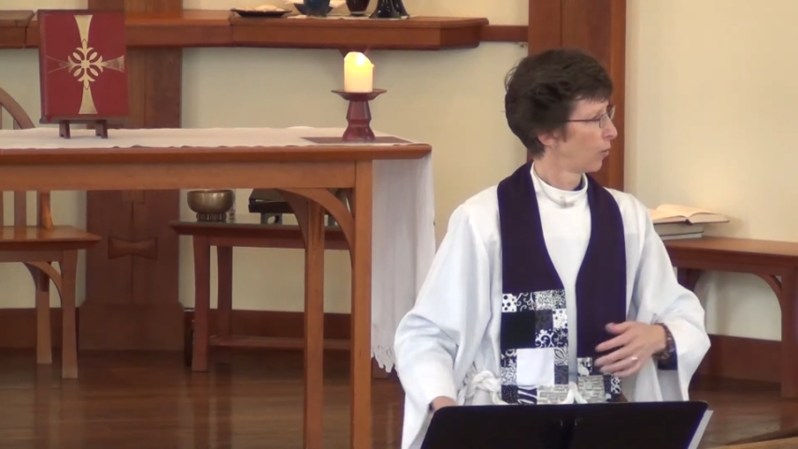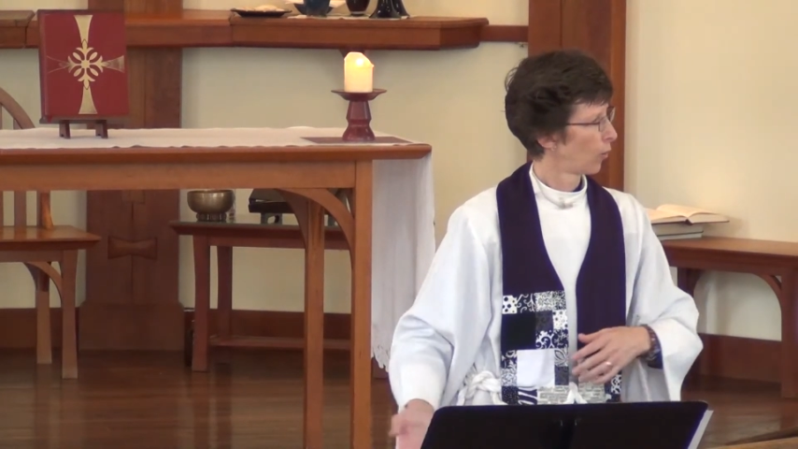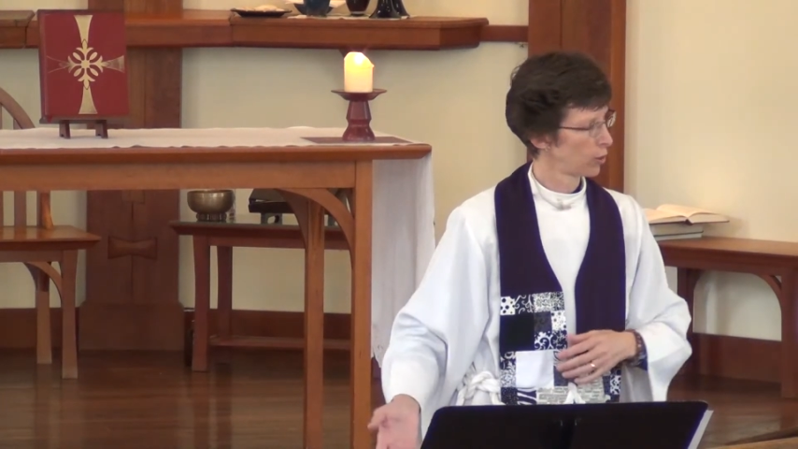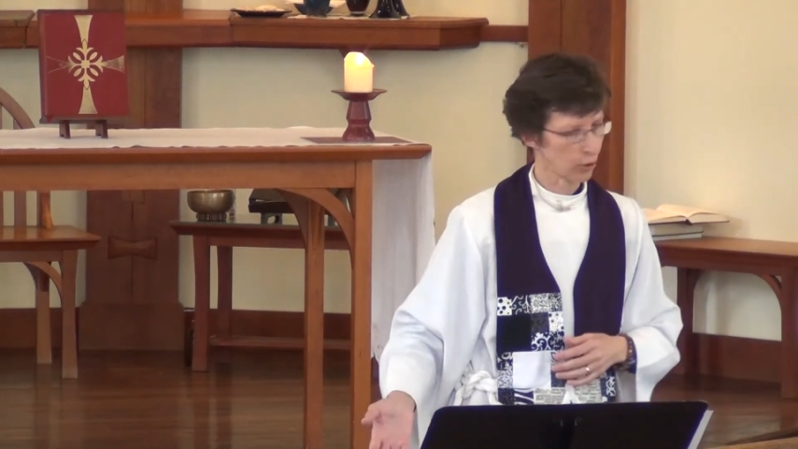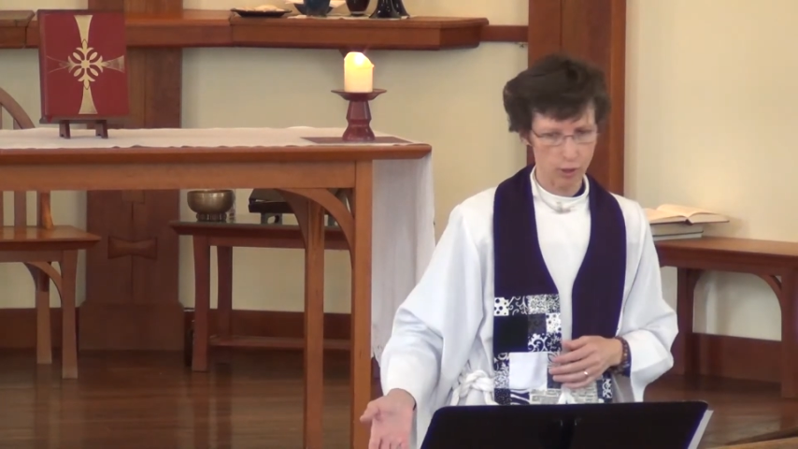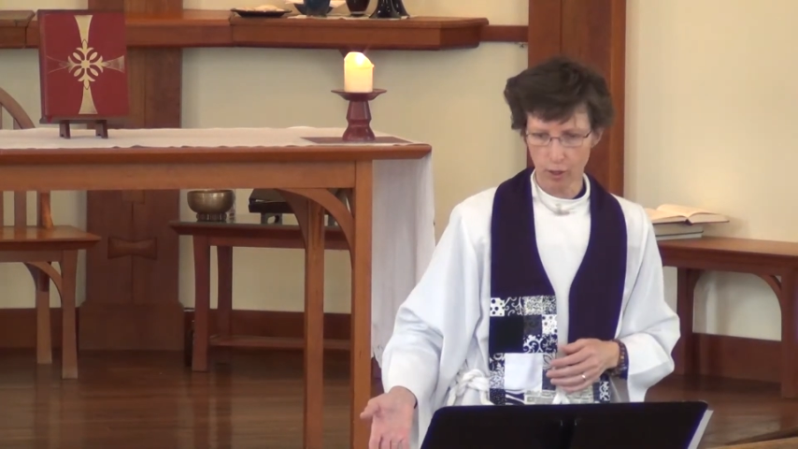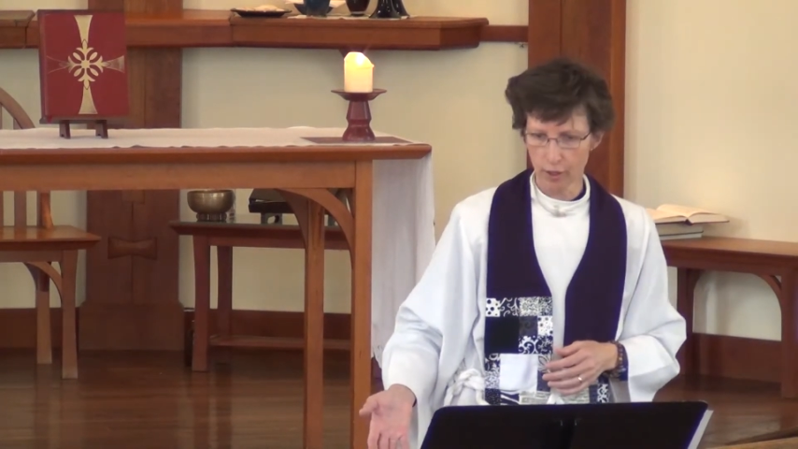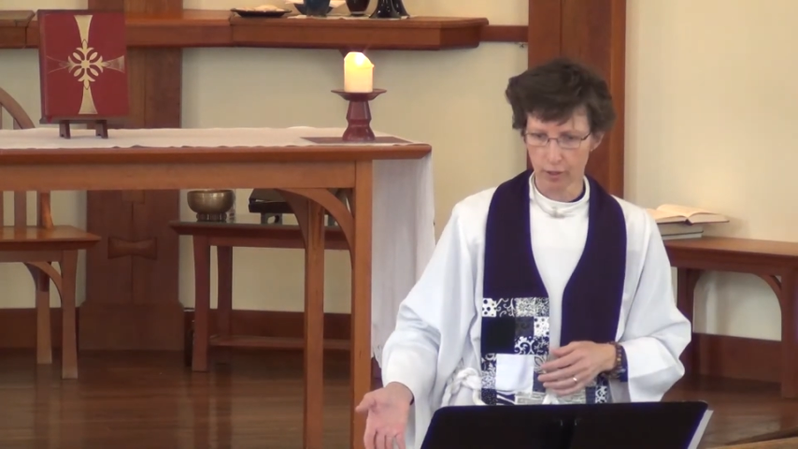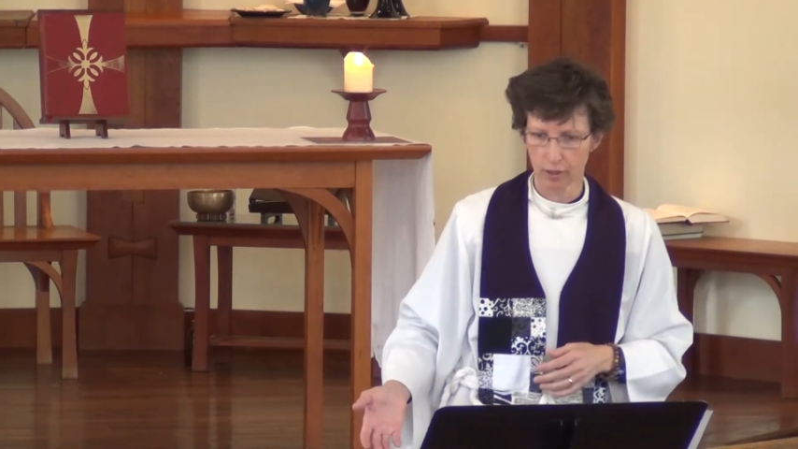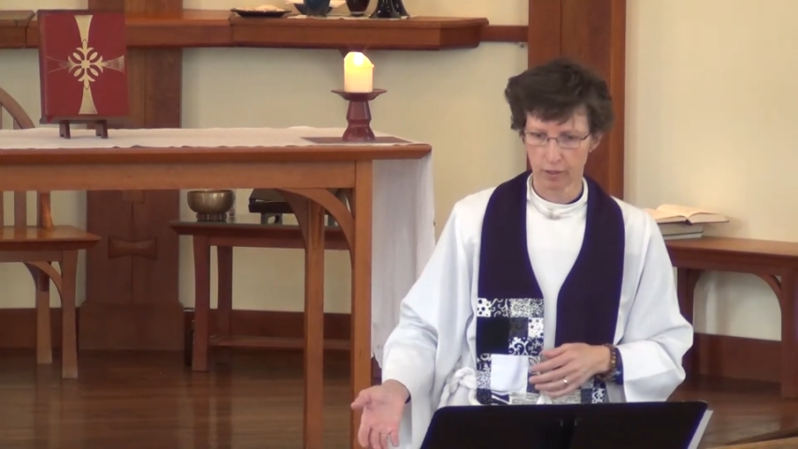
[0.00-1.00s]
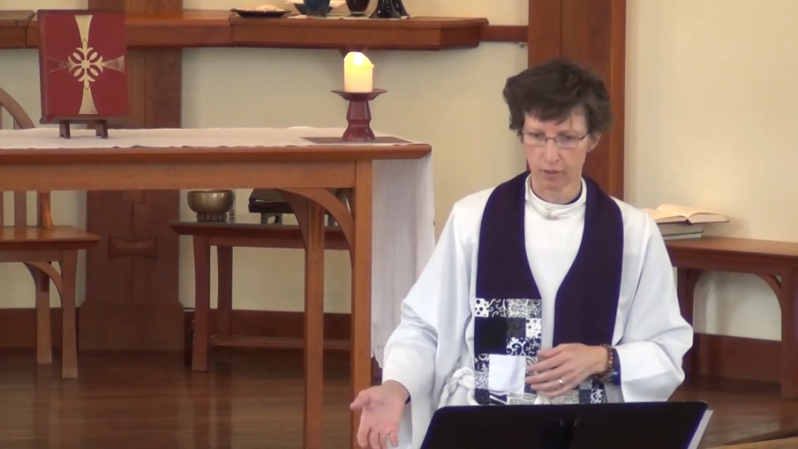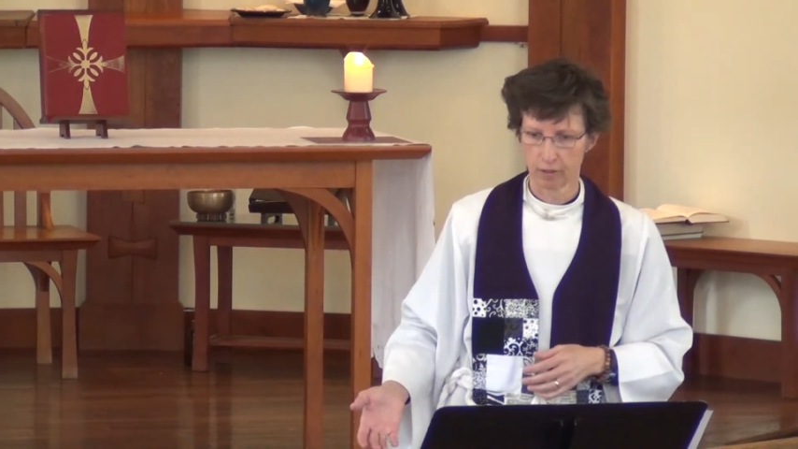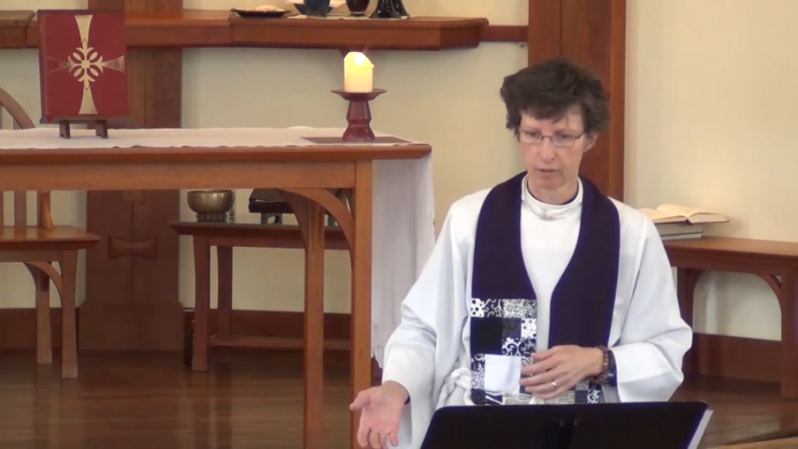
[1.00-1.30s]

or your daughter,